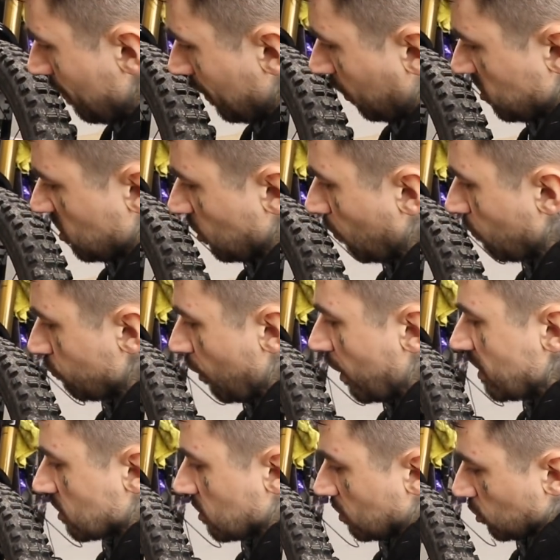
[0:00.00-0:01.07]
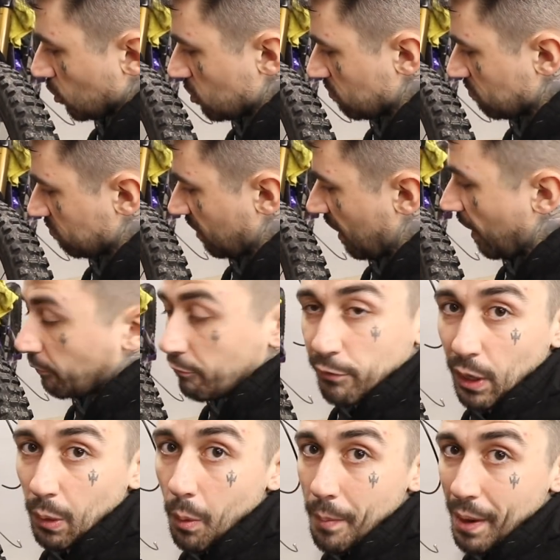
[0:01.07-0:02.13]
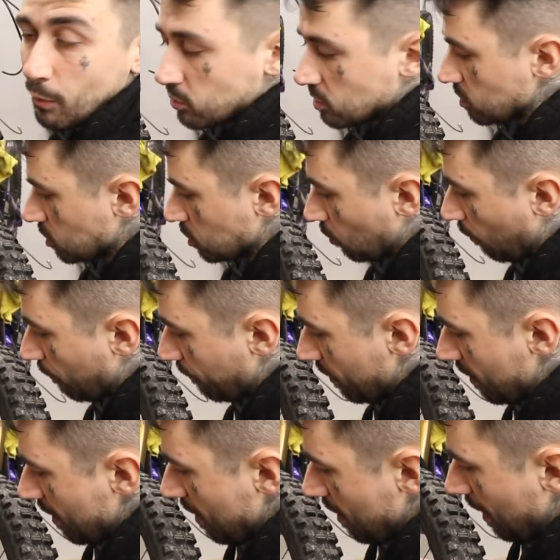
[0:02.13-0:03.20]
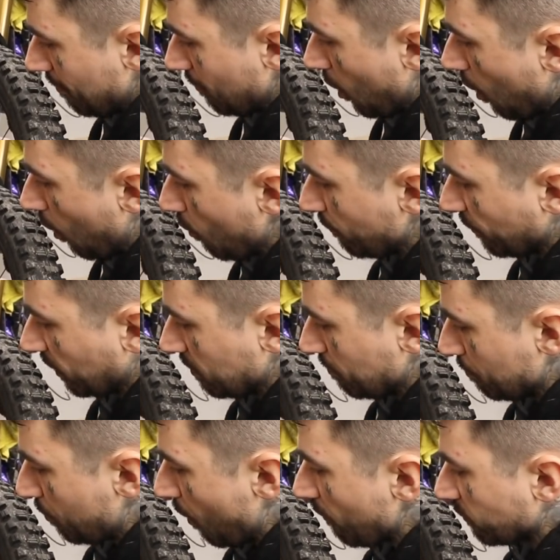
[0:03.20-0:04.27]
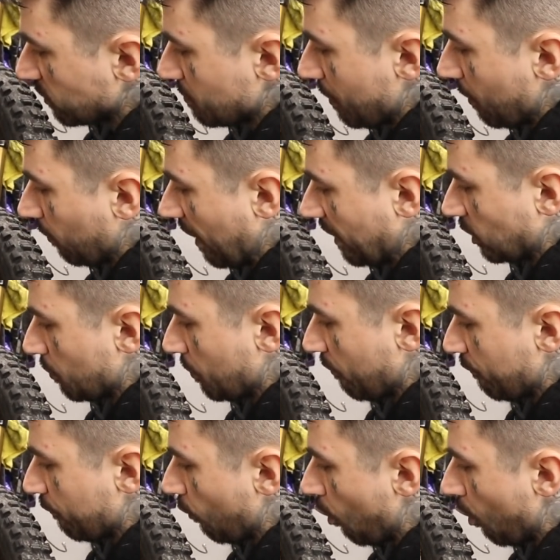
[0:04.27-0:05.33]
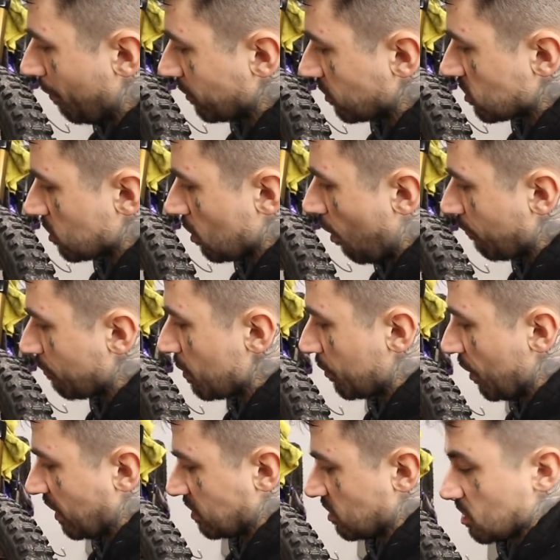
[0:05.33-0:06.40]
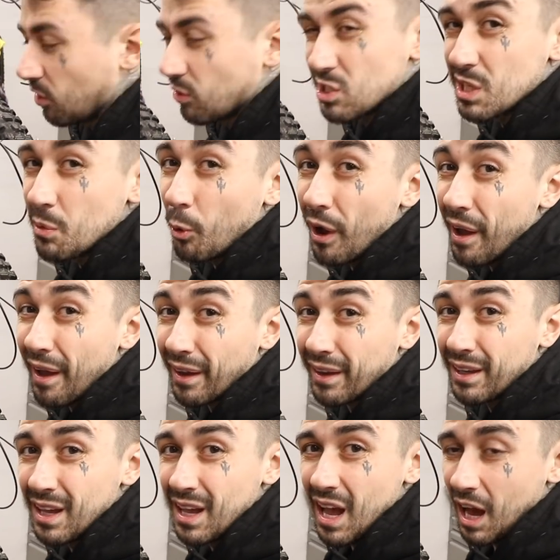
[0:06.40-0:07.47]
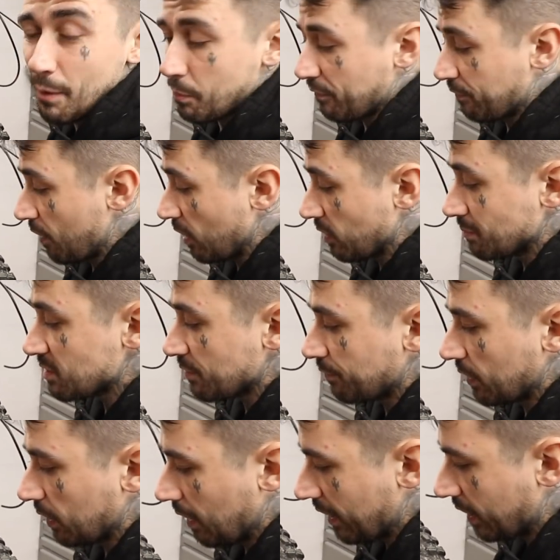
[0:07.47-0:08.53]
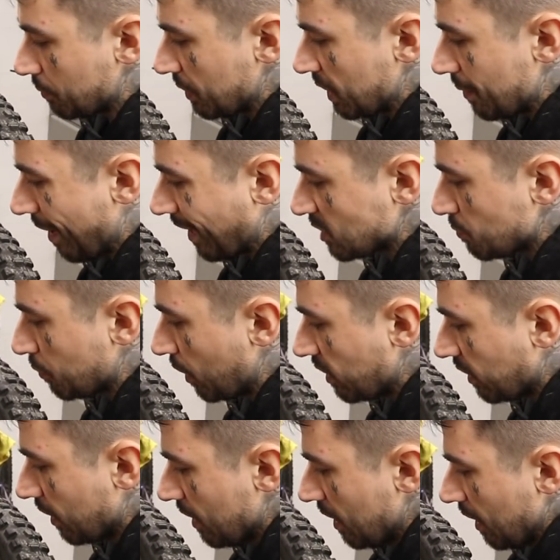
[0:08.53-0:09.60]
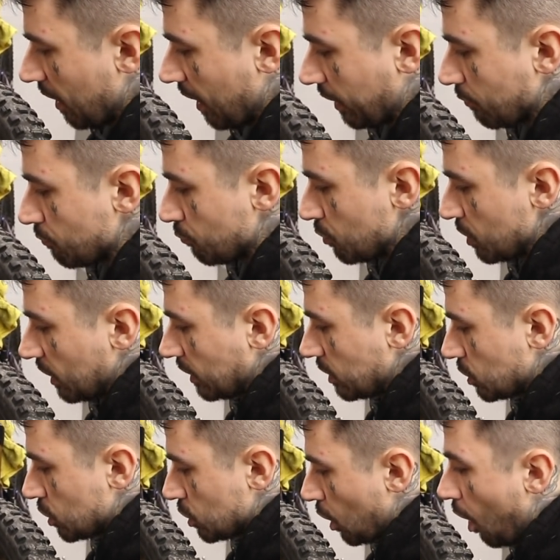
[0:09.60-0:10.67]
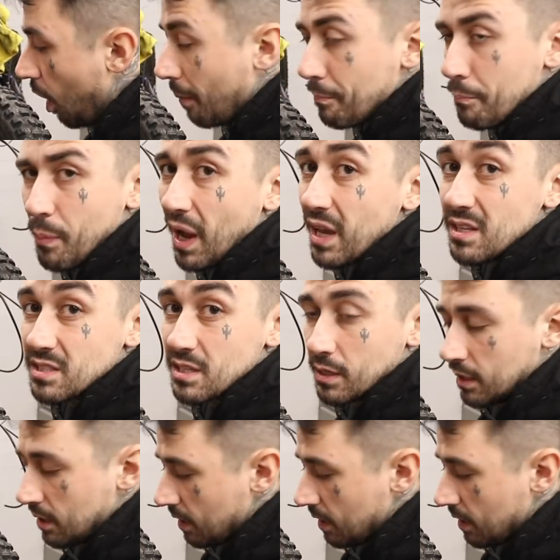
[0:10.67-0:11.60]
Because I don't race, I just kind of flow about and stuff. I'm not overly bothered about like the performance of my brakes. As long as they work, I prefer them to feel like a BMX brake, like a really sharp bite.